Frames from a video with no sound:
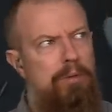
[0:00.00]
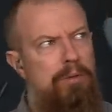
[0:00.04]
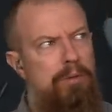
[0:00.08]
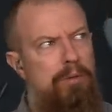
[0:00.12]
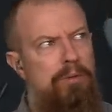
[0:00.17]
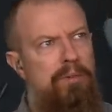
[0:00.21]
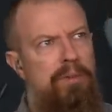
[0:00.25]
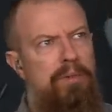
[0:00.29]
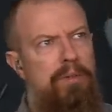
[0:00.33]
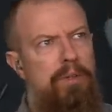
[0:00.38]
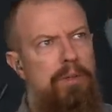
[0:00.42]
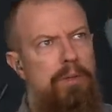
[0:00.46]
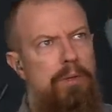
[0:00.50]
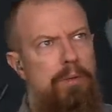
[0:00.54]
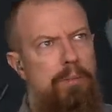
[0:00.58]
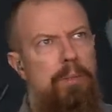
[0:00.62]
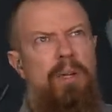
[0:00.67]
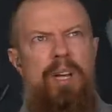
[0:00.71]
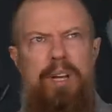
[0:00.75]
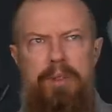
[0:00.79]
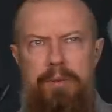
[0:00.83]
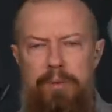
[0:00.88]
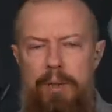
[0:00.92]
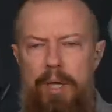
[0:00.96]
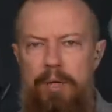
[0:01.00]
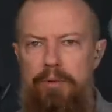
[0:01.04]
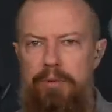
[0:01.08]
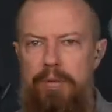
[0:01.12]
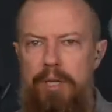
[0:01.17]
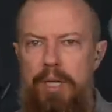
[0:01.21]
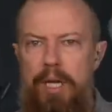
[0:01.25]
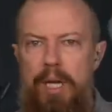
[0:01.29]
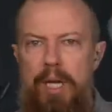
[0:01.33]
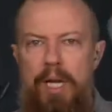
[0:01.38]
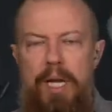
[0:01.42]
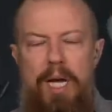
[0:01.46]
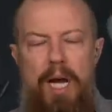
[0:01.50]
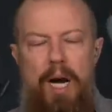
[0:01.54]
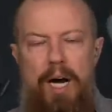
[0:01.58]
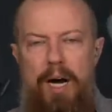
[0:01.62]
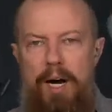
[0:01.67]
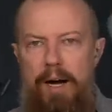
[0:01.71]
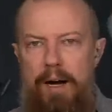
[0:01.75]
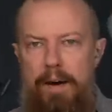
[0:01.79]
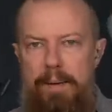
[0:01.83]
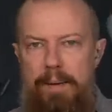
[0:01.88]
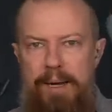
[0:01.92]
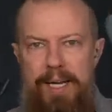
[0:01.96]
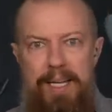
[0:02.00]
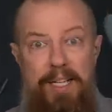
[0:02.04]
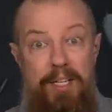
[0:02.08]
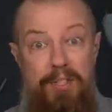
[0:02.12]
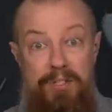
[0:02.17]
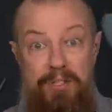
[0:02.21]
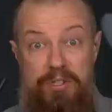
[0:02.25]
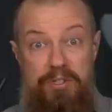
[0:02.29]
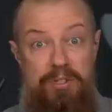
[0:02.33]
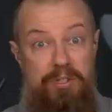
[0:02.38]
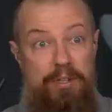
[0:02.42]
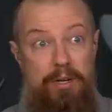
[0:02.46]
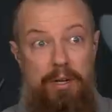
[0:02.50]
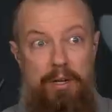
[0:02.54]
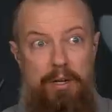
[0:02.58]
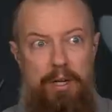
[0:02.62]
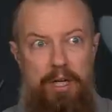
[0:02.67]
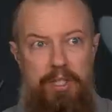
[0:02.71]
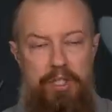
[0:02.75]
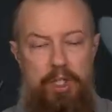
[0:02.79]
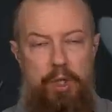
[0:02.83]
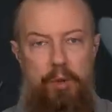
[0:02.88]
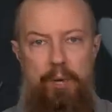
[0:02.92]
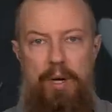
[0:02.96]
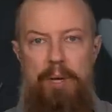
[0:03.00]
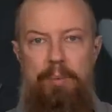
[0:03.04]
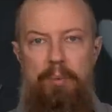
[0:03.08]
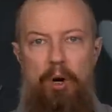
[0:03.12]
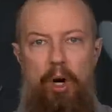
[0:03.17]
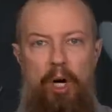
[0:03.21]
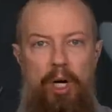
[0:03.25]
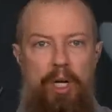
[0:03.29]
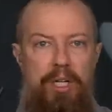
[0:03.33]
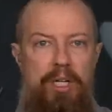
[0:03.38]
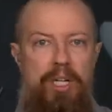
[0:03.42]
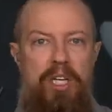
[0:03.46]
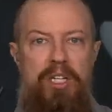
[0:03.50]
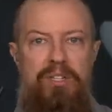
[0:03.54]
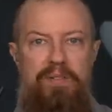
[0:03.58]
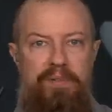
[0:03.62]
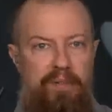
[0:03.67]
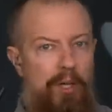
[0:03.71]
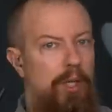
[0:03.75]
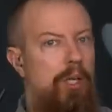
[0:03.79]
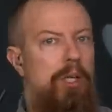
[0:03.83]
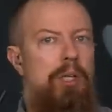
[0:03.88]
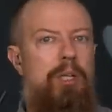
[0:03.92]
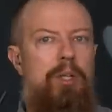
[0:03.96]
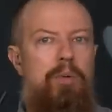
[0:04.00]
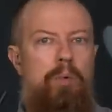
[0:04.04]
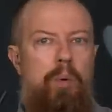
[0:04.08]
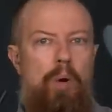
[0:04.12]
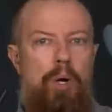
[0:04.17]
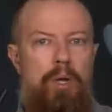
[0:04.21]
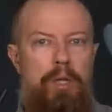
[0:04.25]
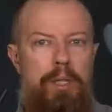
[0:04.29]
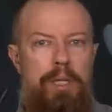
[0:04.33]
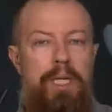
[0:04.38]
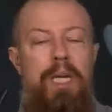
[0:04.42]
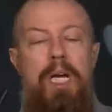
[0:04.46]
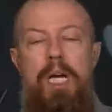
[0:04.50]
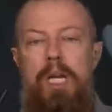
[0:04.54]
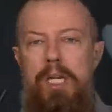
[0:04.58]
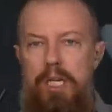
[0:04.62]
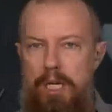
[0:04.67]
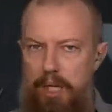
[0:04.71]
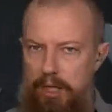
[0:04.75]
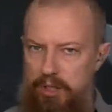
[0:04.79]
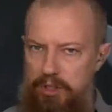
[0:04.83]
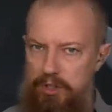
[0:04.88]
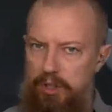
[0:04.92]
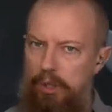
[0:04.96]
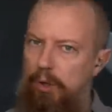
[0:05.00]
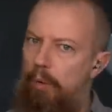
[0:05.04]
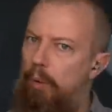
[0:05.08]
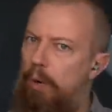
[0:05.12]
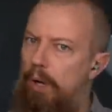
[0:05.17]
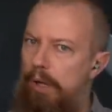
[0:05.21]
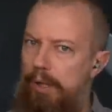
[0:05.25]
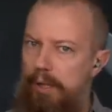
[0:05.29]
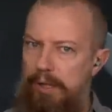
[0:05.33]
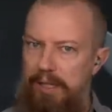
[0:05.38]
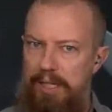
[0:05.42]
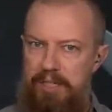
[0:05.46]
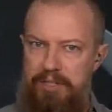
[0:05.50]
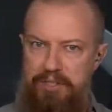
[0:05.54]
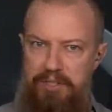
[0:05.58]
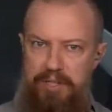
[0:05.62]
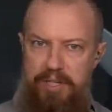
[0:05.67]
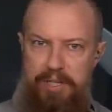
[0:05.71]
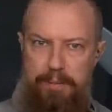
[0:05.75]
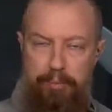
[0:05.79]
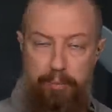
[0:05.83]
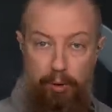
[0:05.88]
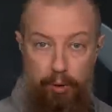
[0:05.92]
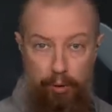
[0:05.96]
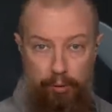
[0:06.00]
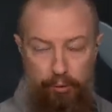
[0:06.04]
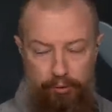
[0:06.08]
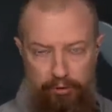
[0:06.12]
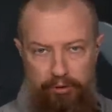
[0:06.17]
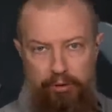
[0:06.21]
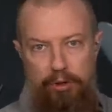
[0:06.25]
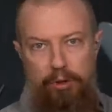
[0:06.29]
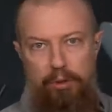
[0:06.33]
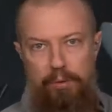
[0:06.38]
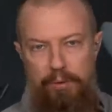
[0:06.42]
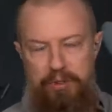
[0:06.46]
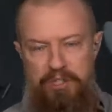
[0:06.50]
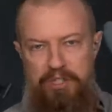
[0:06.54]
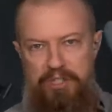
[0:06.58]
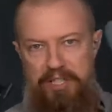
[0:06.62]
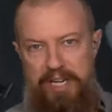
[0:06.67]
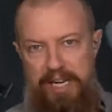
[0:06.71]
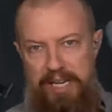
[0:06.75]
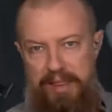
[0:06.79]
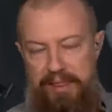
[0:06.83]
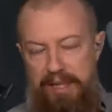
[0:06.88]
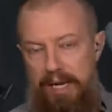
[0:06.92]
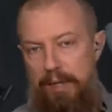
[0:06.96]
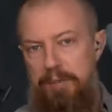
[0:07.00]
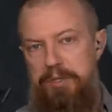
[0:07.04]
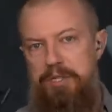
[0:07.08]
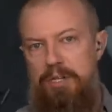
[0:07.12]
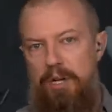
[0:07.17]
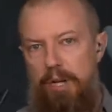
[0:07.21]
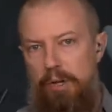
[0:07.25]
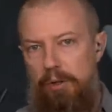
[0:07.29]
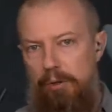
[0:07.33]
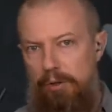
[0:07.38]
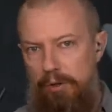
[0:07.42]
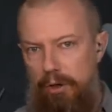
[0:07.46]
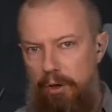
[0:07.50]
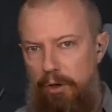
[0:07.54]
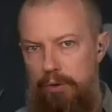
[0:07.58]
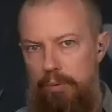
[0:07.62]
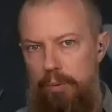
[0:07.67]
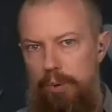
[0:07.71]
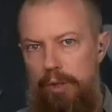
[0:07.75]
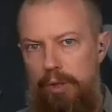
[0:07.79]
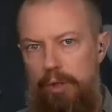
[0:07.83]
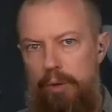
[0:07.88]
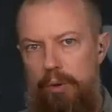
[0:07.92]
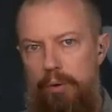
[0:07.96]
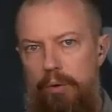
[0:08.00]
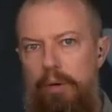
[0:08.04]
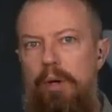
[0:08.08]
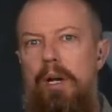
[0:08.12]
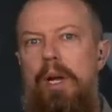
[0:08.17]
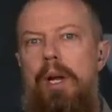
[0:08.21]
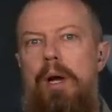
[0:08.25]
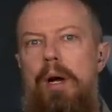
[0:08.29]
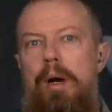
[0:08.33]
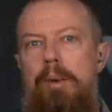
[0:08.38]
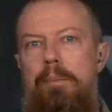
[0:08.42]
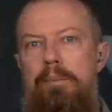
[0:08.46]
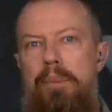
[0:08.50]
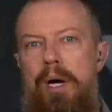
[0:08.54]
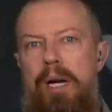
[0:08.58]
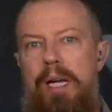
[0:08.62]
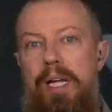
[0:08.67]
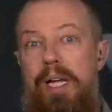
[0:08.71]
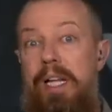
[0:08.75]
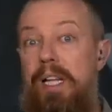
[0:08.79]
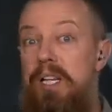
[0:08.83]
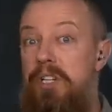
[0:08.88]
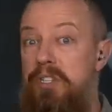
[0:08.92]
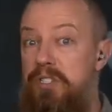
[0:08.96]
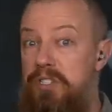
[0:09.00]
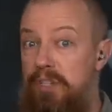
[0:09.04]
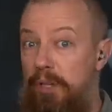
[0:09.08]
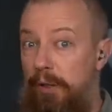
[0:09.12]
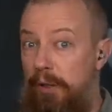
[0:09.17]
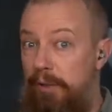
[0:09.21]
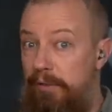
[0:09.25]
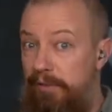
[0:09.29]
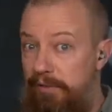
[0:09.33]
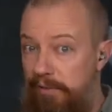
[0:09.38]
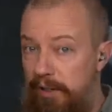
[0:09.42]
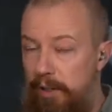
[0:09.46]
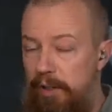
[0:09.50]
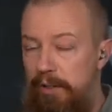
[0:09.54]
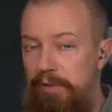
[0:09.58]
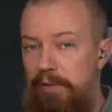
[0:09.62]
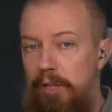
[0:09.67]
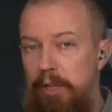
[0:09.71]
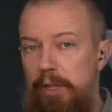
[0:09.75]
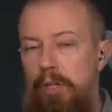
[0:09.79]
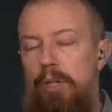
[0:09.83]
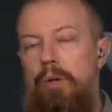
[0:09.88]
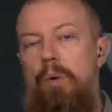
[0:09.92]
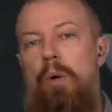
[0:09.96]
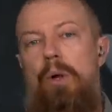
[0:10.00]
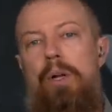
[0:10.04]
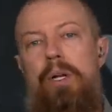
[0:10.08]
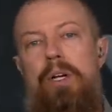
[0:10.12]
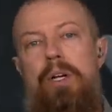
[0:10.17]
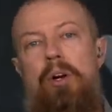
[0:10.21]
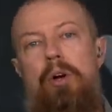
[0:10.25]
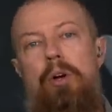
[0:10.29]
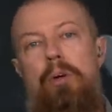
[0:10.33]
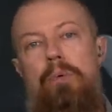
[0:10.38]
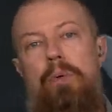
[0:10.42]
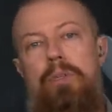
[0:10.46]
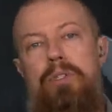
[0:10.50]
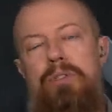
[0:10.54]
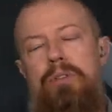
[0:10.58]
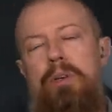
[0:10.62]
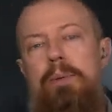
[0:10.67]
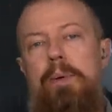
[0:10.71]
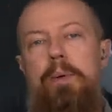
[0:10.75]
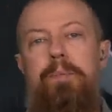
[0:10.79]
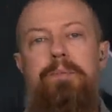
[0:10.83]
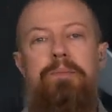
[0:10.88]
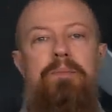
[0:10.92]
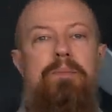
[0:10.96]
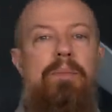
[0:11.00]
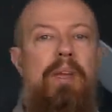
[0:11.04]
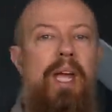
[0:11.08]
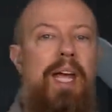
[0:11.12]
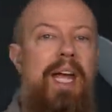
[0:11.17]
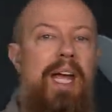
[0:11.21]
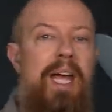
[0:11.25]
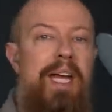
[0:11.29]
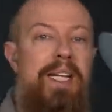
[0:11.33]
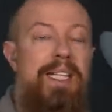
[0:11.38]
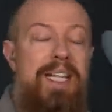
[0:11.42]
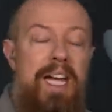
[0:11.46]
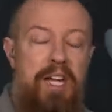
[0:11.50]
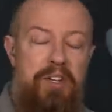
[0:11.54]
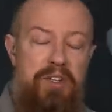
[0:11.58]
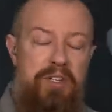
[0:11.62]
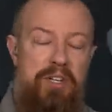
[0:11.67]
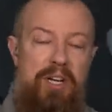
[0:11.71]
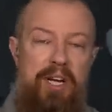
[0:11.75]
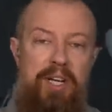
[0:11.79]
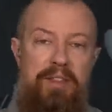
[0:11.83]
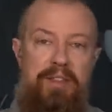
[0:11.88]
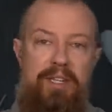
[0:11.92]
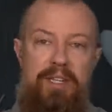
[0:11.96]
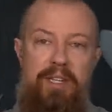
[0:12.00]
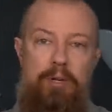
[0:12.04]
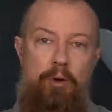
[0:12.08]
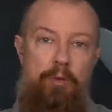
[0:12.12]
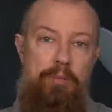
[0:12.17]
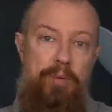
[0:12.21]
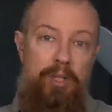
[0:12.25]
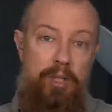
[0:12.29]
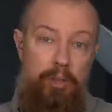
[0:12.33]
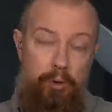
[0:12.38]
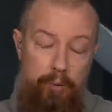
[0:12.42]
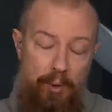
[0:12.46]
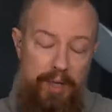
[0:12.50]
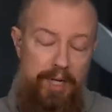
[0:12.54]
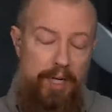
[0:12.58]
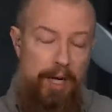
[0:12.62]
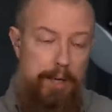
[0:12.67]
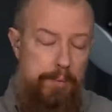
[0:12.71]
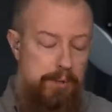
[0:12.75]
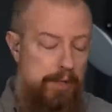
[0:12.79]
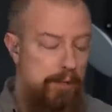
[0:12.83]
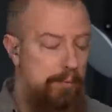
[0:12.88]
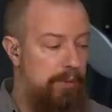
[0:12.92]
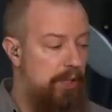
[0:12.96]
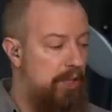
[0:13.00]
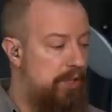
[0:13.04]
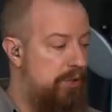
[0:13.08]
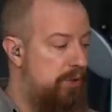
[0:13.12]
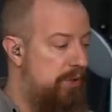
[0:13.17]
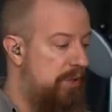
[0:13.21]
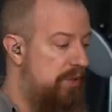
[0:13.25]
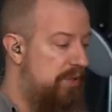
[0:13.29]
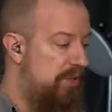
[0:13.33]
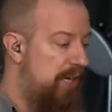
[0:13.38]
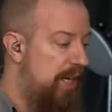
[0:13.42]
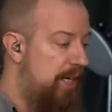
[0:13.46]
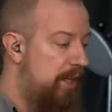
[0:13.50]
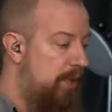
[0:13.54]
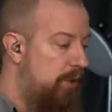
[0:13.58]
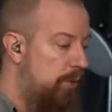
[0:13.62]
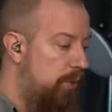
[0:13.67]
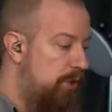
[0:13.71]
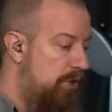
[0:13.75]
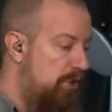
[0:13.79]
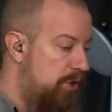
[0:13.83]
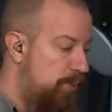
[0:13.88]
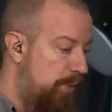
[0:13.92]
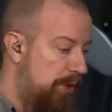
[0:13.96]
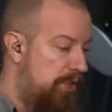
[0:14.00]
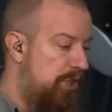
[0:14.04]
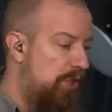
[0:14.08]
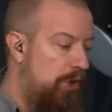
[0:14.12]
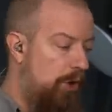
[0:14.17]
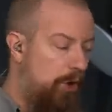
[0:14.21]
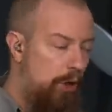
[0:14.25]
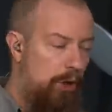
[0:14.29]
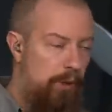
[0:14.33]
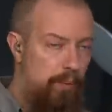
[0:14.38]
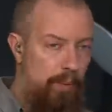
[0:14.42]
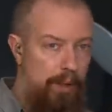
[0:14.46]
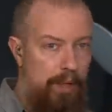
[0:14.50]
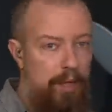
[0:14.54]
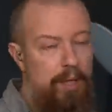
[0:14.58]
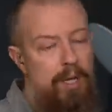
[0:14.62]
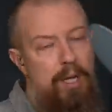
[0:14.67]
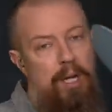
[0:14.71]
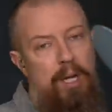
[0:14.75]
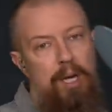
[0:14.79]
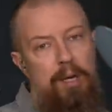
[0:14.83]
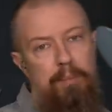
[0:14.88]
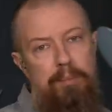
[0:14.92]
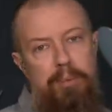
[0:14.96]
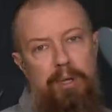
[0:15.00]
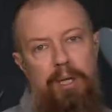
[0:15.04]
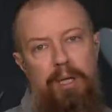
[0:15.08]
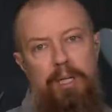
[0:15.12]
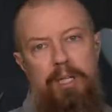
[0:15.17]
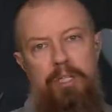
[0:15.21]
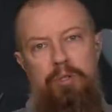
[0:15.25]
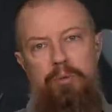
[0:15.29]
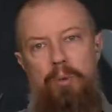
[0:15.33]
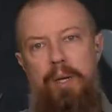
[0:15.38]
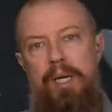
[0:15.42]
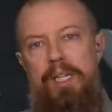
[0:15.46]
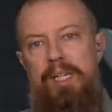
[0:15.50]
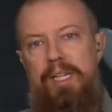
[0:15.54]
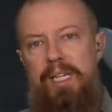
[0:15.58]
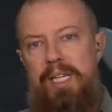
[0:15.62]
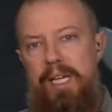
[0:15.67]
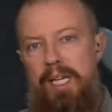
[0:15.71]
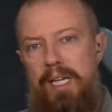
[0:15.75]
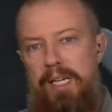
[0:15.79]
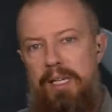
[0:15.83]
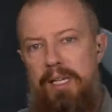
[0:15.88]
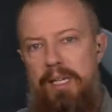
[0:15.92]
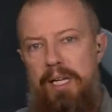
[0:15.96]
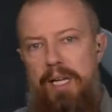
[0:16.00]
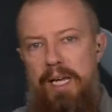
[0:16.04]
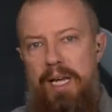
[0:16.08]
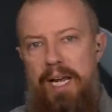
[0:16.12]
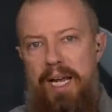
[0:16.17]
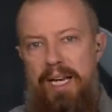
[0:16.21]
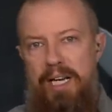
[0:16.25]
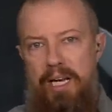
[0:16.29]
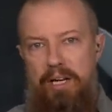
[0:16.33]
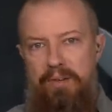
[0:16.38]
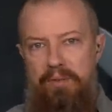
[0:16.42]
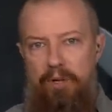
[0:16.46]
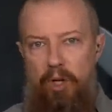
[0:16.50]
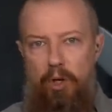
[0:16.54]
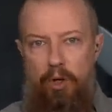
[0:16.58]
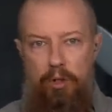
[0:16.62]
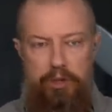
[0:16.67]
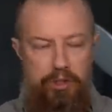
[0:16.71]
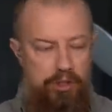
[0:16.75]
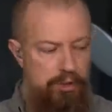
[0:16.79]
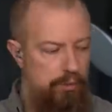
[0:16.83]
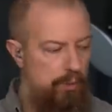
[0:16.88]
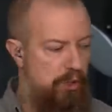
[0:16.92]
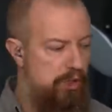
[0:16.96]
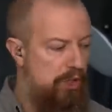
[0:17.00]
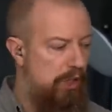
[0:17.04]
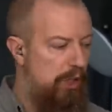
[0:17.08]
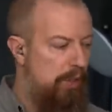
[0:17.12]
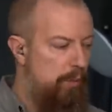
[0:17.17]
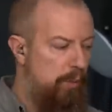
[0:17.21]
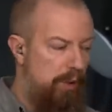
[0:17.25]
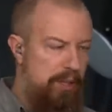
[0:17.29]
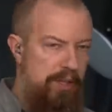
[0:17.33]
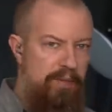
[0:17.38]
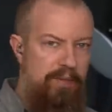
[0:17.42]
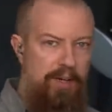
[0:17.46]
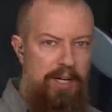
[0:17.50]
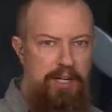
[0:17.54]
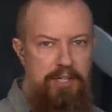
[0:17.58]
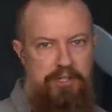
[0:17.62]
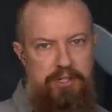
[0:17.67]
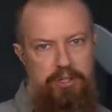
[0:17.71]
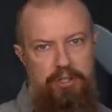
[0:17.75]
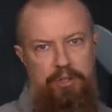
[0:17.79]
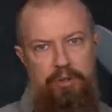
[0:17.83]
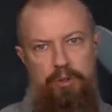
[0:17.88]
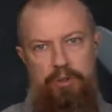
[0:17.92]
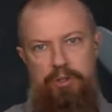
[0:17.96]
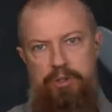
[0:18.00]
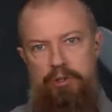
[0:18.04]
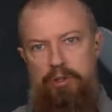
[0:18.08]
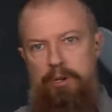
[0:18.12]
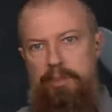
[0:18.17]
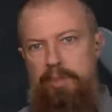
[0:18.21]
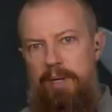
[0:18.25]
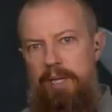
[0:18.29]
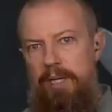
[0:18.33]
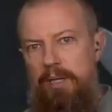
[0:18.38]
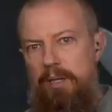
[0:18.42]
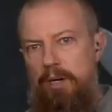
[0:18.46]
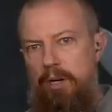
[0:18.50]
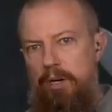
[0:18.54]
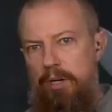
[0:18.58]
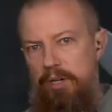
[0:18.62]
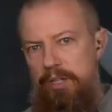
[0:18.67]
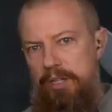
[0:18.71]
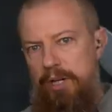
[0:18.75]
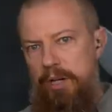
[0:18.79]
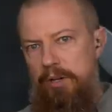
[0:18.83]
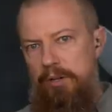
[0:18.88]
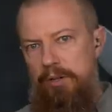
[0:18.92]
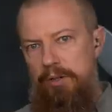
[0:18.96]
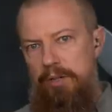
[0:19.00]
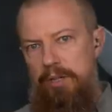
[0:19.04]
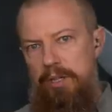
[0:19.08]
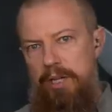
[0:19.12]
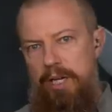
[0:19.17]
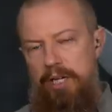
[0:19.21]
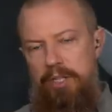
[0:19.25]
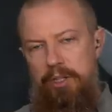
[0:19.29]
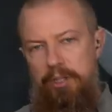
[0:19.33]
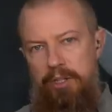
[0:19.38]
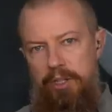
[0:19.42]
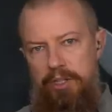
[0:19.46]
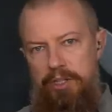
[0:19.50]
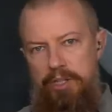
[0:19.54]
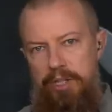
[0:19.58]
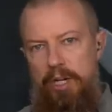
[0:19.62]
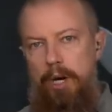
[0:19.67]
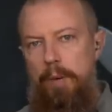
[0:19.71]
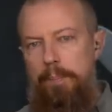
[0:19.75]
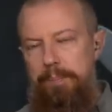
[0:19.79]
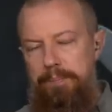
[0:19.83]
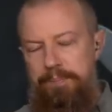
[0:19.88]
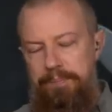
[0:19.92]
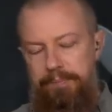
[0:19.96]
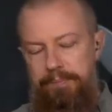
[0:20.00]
253, yeah, 300. Uh, it's it's a great bargain. It's very good quality, not as good quality as the Pearl 2, which is an $8,000 hardware encoder, but it is still a very, very good quality hardware streamer. And yes, I think that would be a great option because you can take your switching hardware, plug it directly in, and now you've got all your switching in one device, you're streaming on another, and you're good to go.